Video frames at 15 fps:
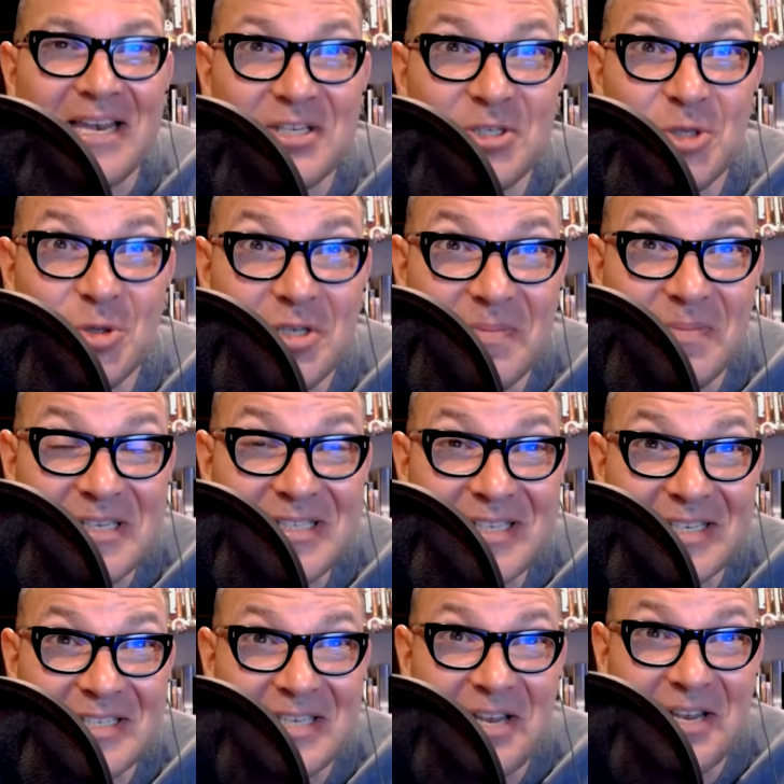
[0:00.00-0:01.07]
soon to be
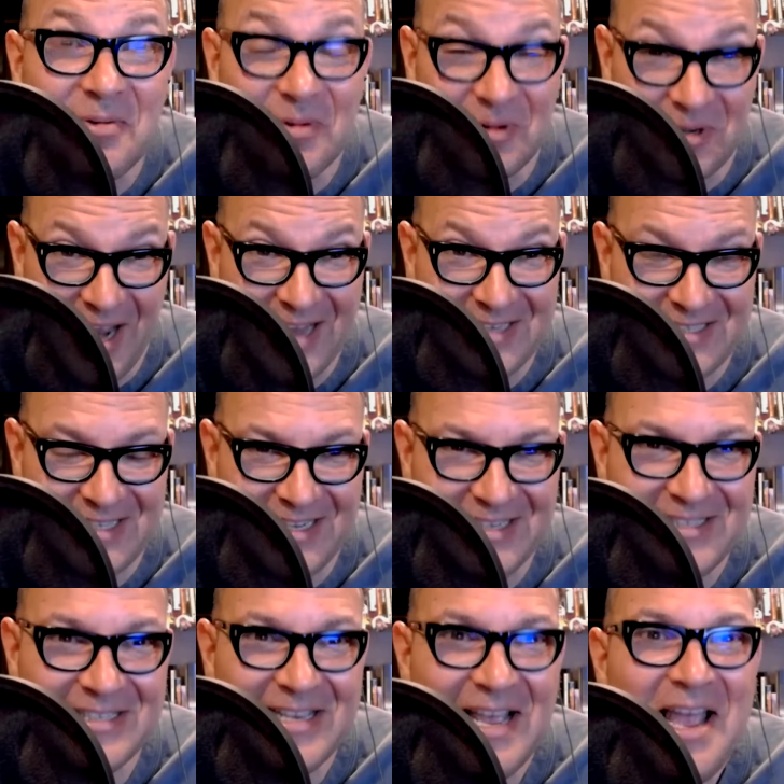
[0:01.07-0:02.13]
sixteen year old has
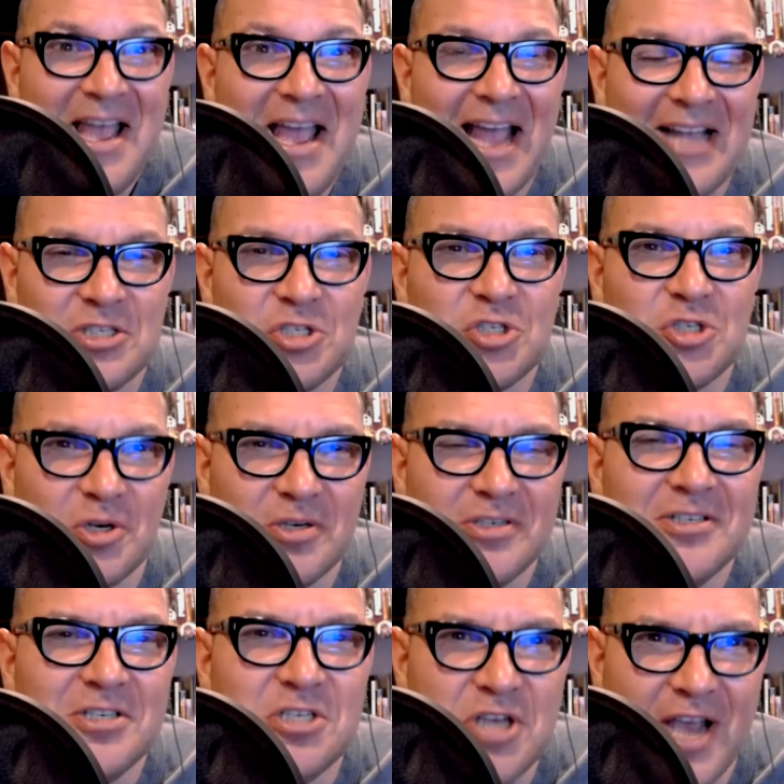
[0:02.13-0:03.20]
this, and oh.
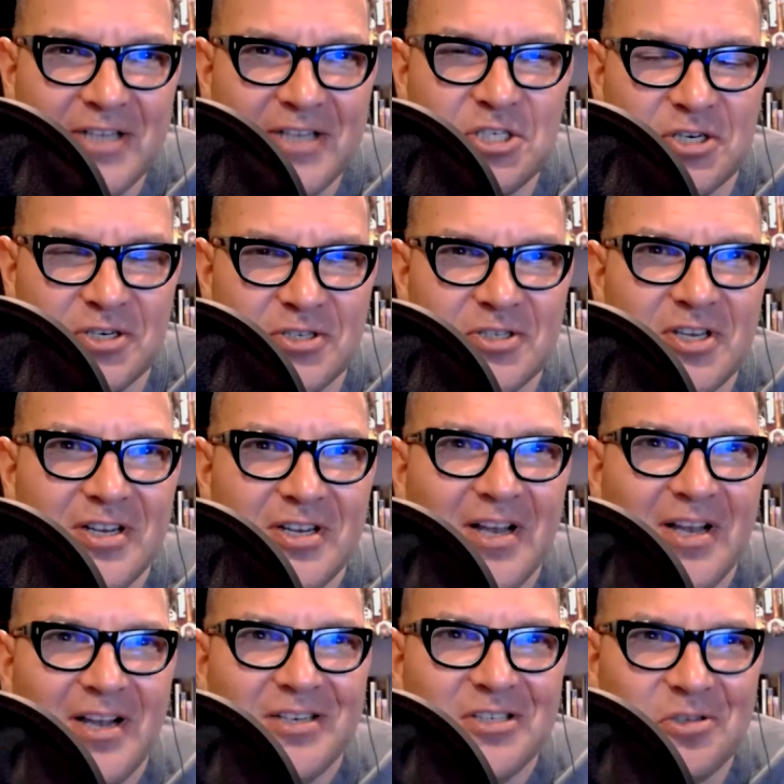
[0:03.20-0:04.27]
certain gestures
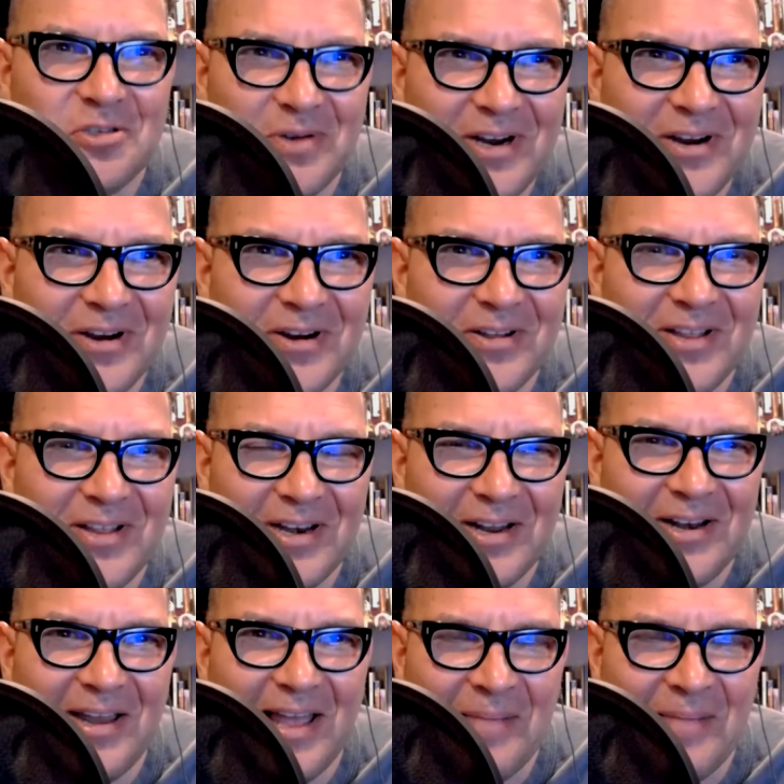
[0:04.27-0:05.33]
trigger the
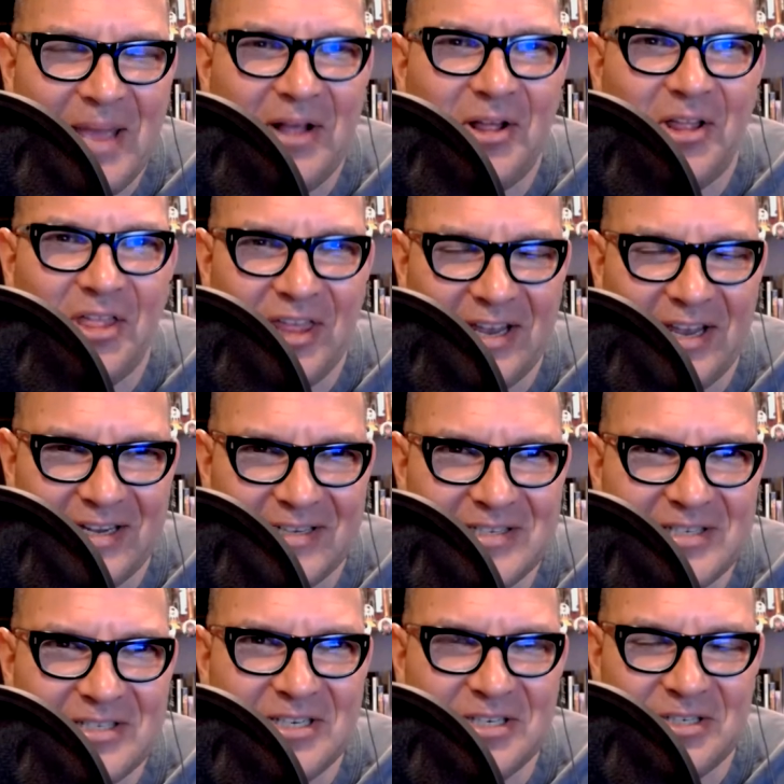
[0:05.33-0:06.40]
little ML
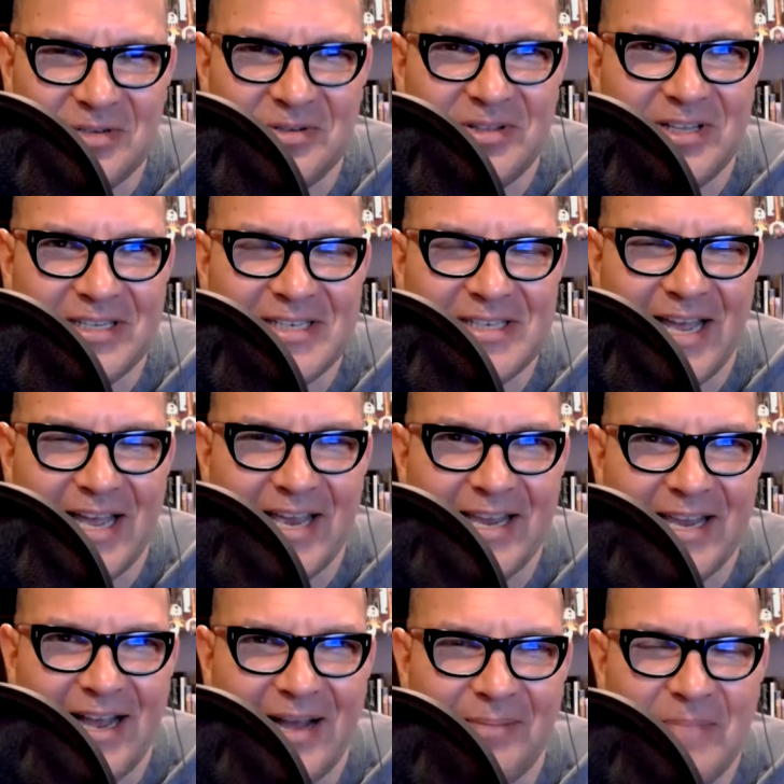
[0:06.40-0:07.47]
things to do things like
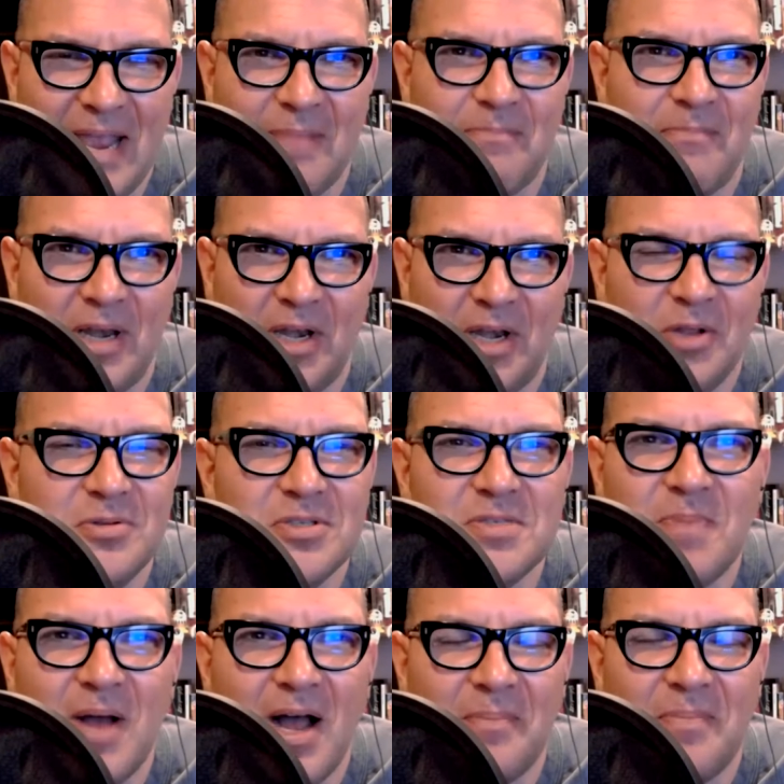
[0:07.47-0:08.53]
uh, make balloons
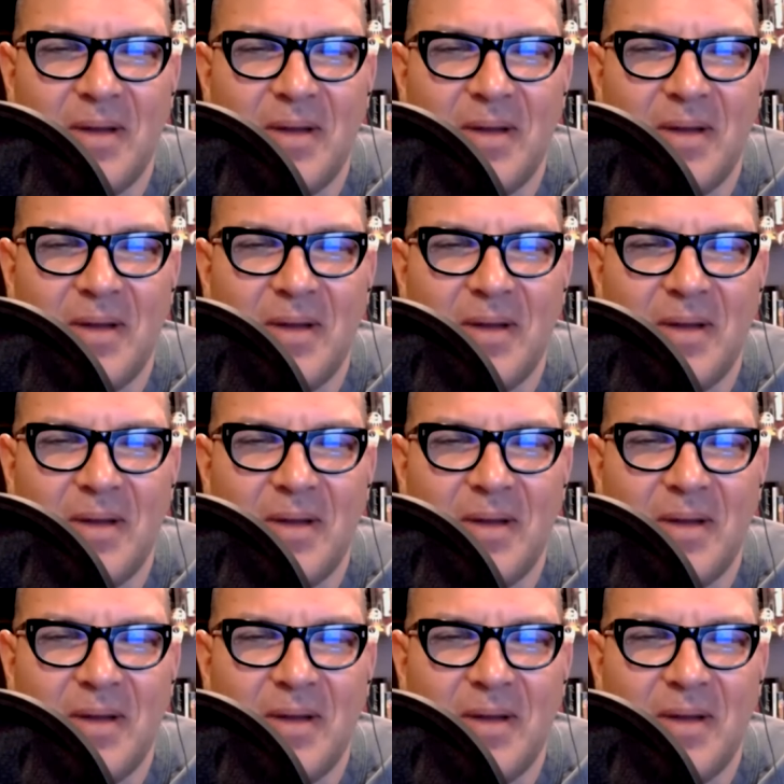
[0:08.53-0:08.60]
pop